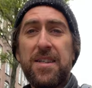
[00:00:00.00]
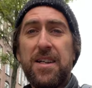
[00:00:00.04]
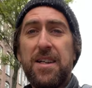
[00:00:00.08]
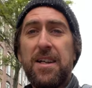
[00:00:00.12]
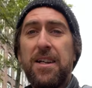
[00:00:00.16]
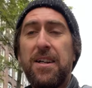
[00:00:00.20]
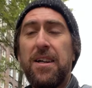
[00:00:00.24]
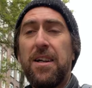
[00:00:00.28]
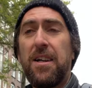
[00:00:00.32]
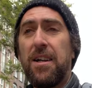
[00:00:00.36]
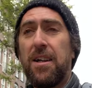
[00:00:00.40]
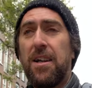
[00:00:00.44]
a
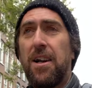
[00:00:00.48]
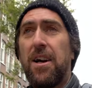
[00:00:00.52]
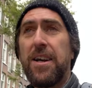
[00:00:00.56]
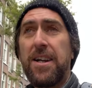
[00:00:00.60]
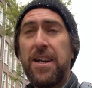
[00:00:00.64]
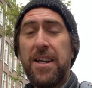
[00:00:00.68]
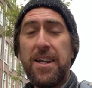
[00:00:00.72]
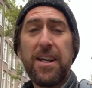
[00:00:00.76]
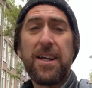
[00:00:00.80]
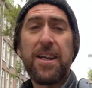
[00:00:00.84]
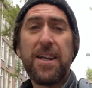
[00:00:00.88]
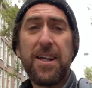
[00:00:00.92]
little
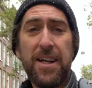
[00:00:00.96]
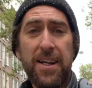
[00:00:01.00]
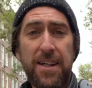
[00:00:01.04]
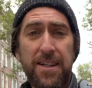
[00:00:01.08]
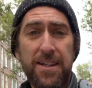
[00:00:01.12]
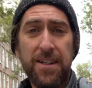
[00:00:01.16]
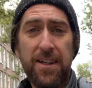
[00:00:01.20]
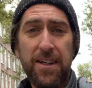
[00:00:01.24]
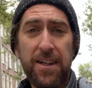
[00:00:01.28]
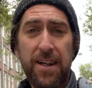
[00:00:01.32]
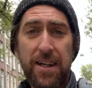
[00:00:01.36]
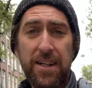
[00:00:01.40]
lightning
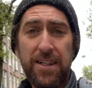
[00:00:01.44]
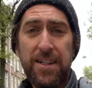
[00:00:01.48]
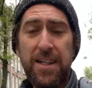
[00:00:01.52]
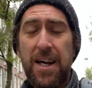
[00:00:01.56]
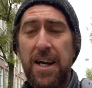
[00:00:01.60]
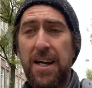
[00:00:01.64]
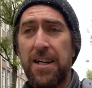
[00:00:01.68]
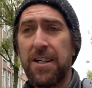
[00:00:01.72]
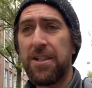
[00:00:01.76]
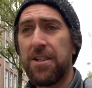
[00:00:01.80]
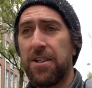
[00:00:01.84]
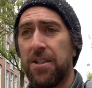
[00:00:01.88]
connector
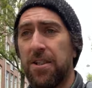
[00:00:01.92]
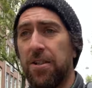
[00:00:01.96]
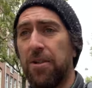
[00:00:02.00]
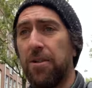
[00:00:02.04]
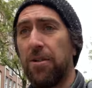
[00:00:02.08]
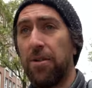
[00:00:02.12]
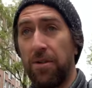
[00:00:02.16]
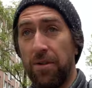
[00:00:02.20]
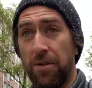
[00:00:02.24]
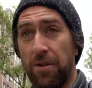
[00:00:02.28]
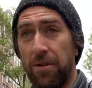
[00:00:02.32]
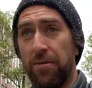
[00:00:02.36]
attached
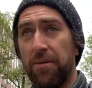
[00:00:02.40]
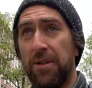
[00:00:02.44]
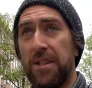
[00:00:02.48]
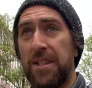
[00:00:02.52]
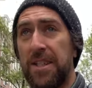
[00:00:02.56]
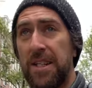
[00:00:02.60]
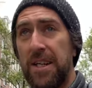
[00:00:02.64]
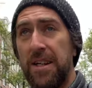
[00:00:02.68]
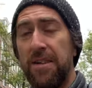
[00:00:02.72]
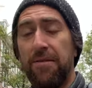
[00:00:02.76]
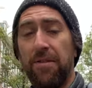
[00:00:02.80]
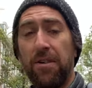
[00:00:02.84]
to the
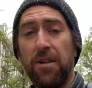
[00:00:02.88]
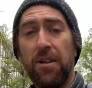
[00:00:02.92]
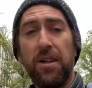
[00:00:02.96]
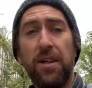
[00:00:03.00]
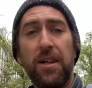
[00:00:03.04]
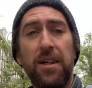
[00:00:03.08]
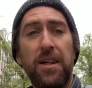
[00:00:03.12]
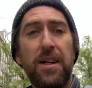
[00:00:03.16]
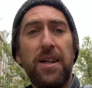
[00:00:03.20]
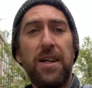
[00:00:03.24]
receiver